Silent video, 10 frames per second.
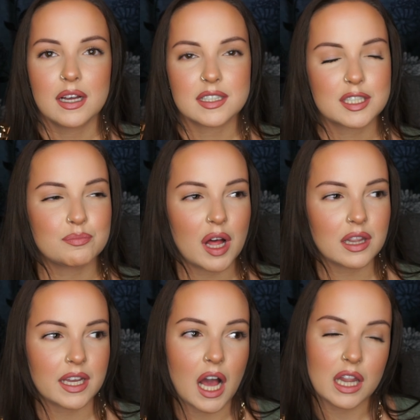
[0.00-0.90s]
smell
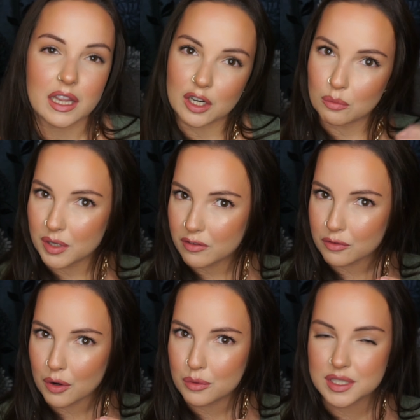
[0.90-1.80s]
like a little bit of
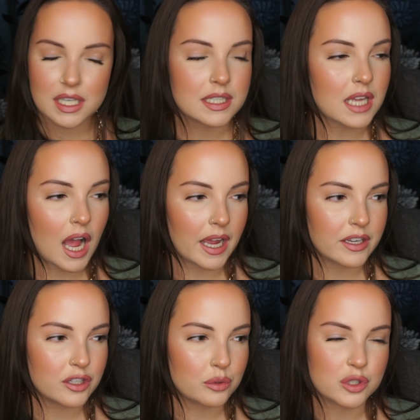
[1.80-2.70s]
rose, because
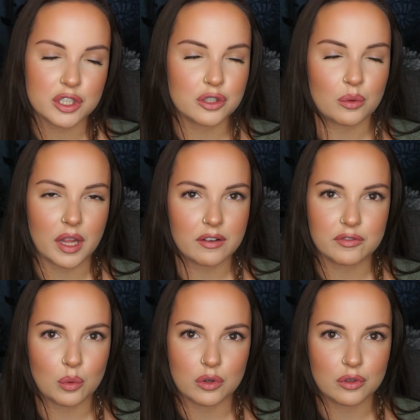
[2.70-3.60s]
I usually don't like
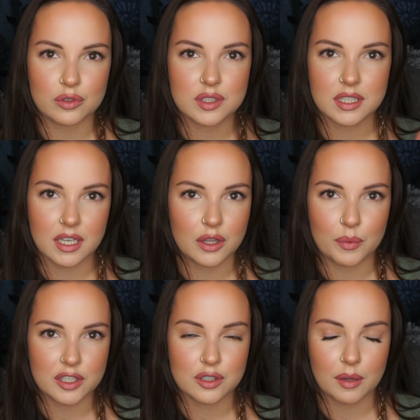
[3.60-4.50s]
florals in the
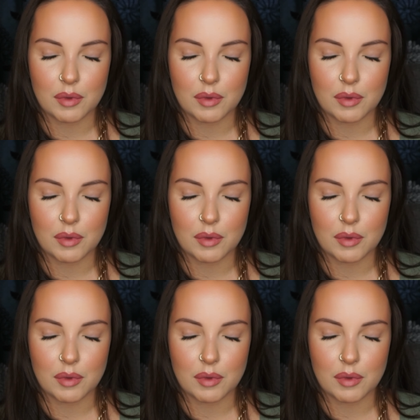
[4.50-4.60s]
winter time.